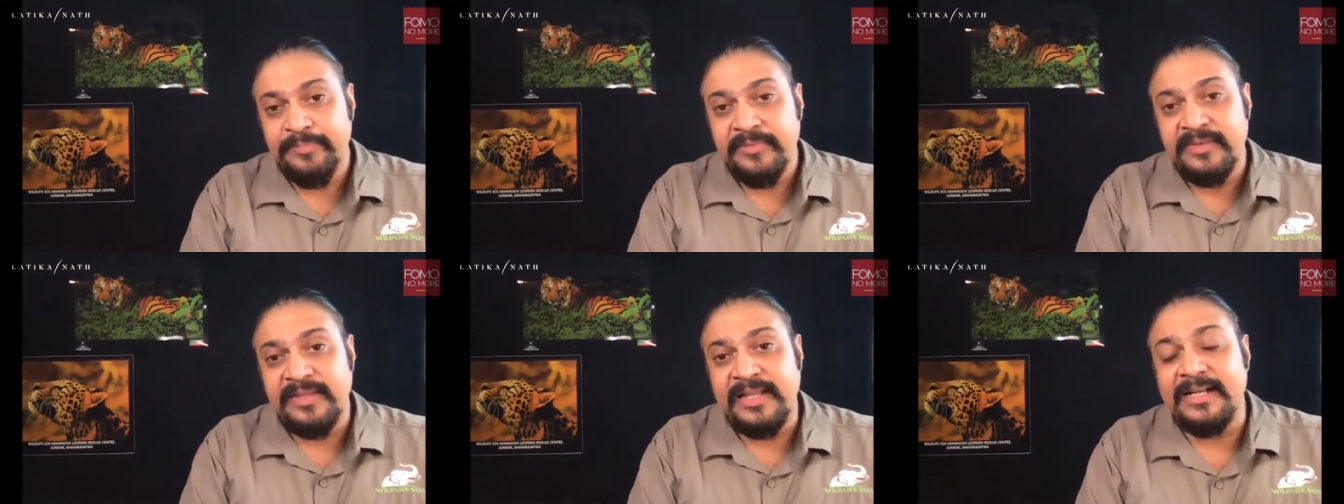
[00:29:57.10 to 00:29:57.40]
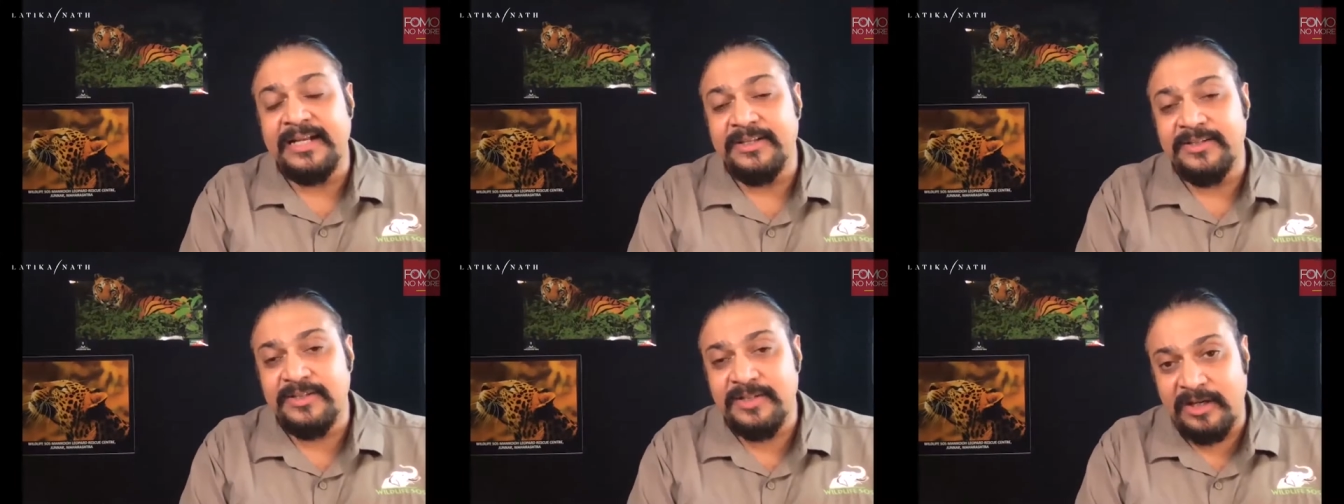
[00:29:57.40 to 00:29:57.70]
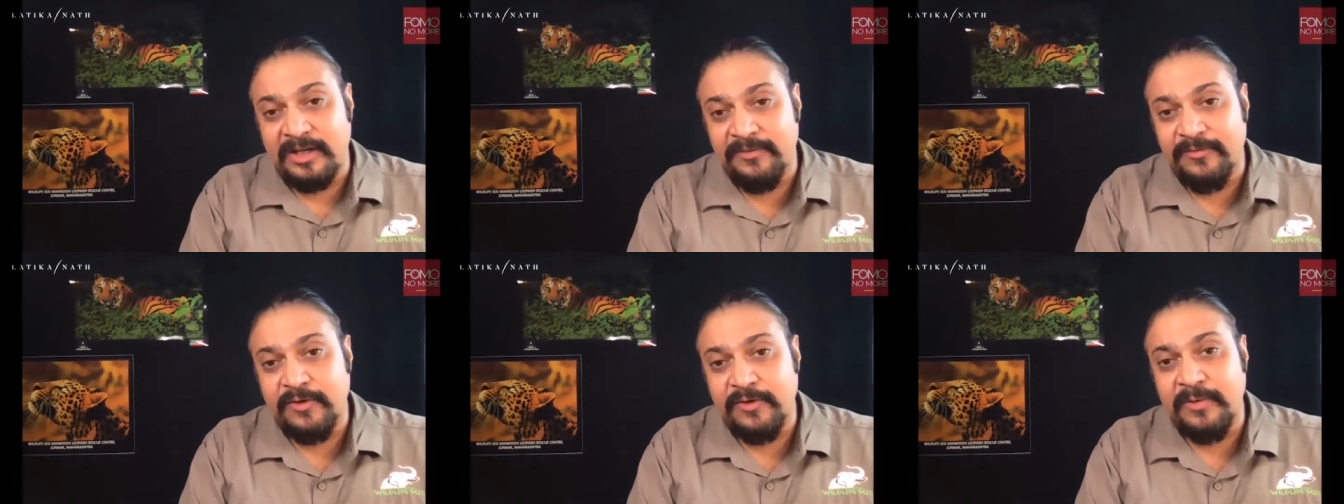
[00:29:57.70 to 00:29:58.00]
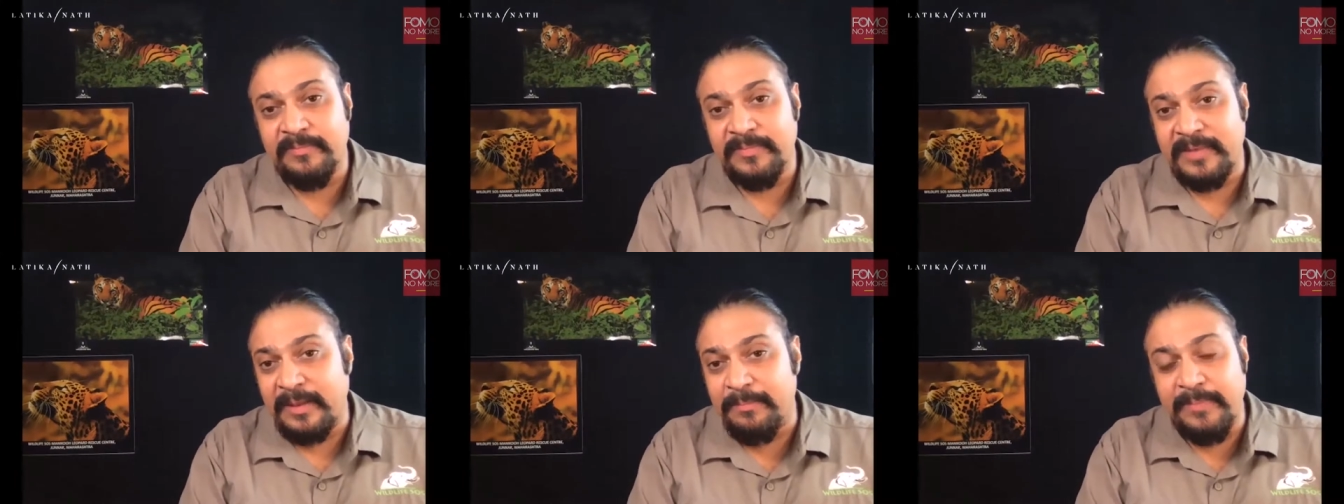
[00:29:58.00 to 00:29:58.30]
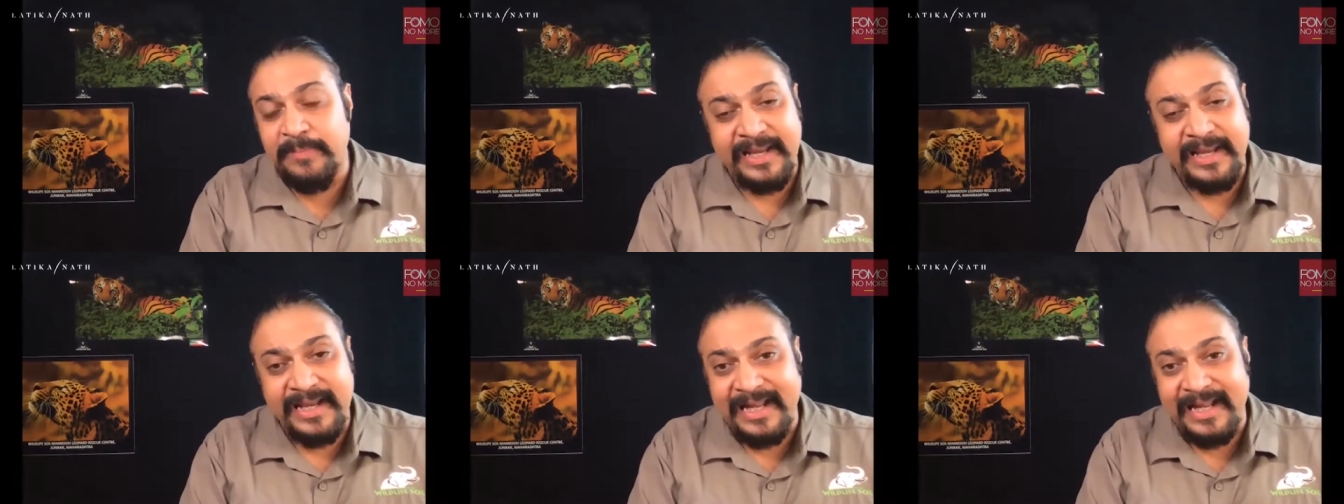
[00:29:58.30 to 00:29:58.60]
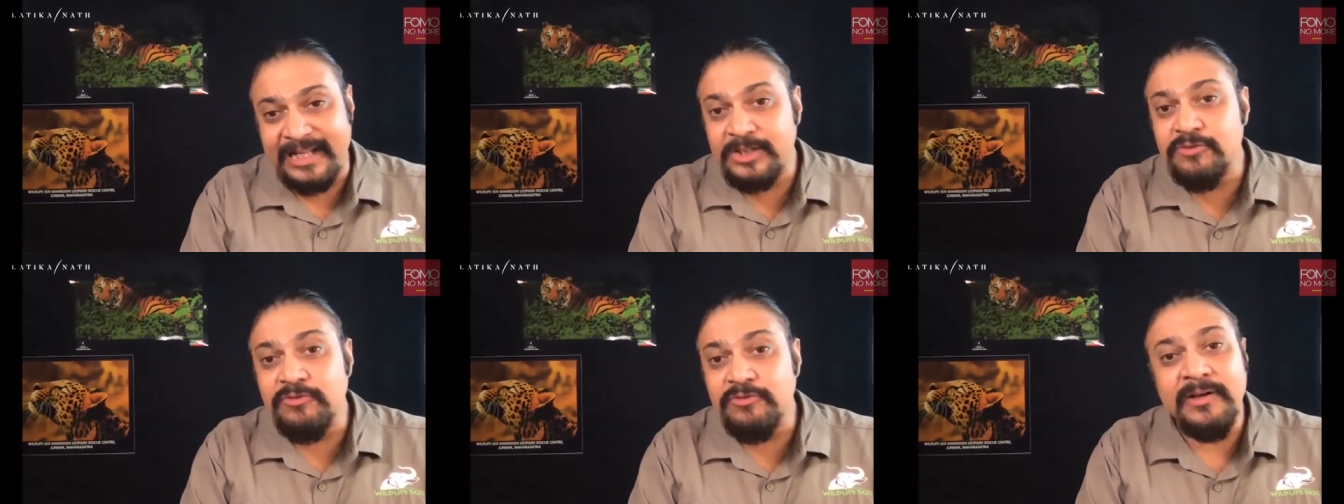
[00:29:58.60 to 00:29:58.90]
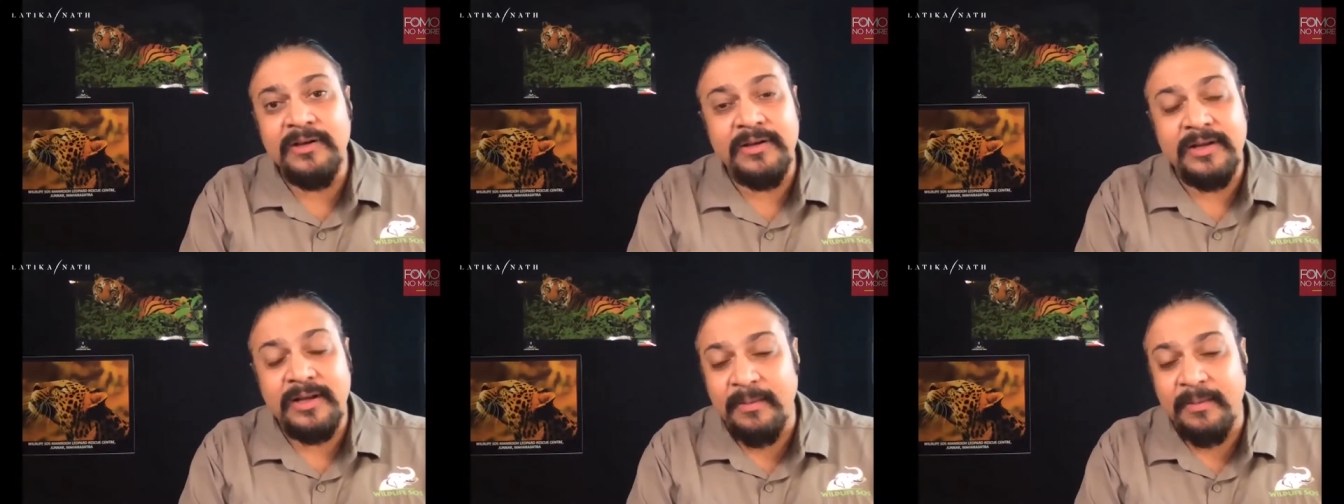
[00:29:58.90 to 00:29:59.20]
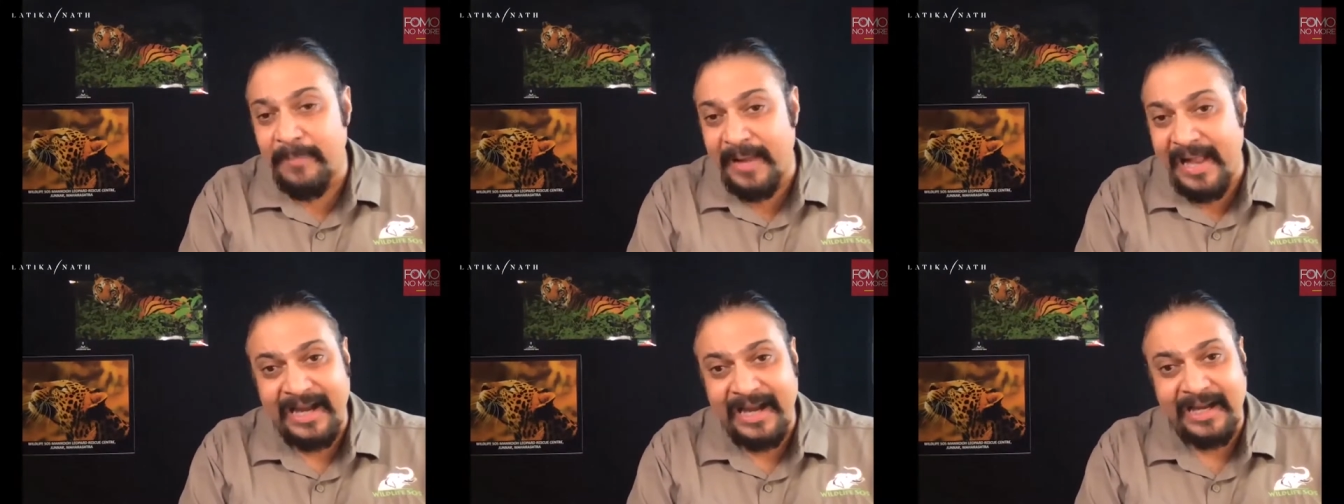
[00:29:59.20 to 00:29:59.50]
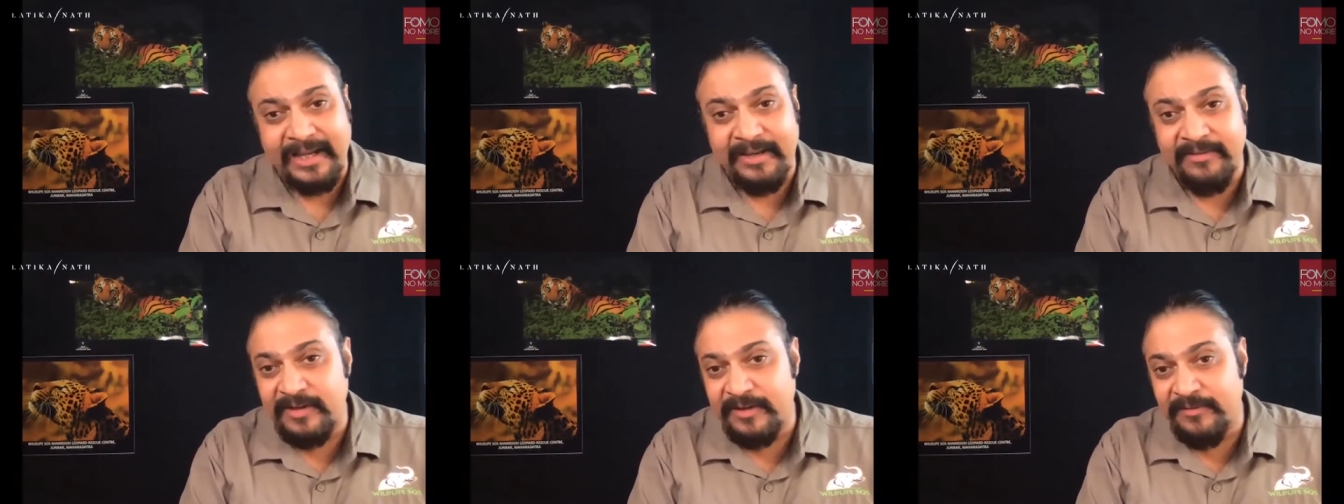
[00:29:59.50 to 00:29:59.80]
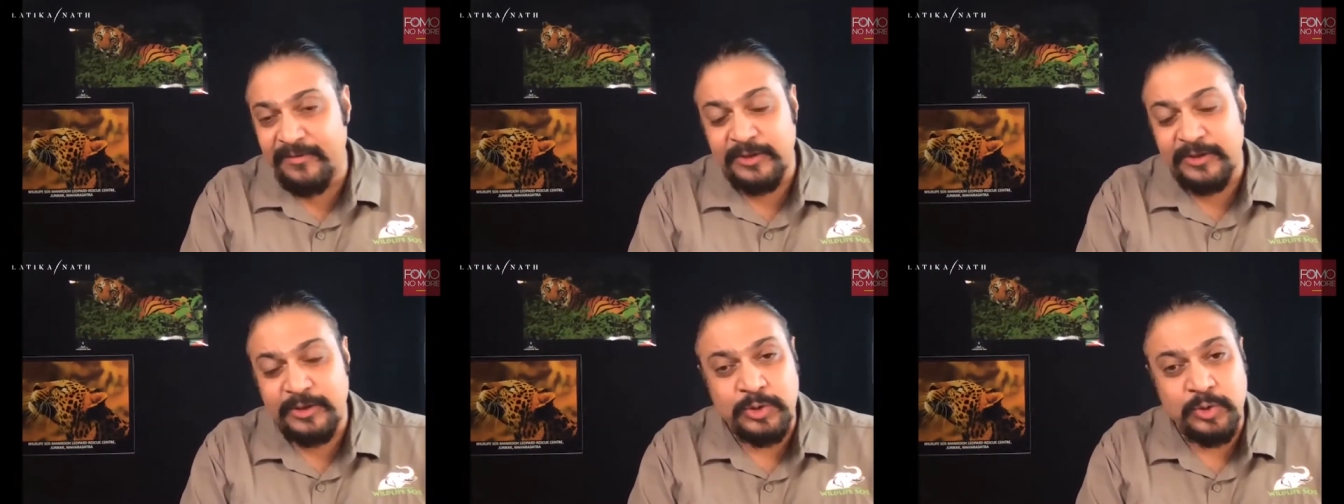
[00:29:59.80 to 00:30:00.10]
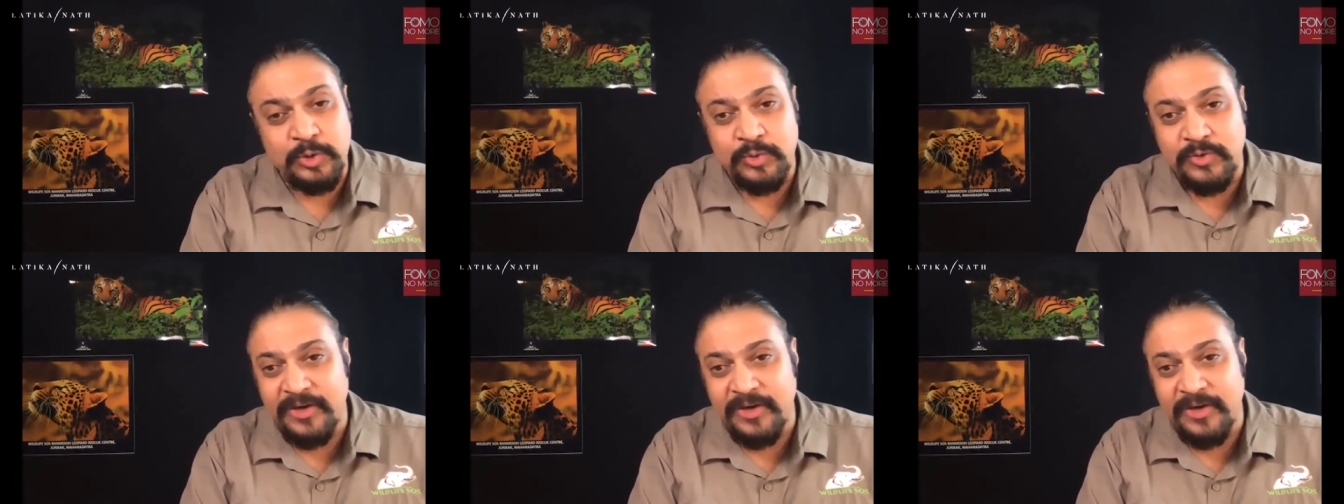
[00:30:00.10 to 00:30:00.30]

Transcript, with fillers: that has confirmed that big cats will come back, even if it's two,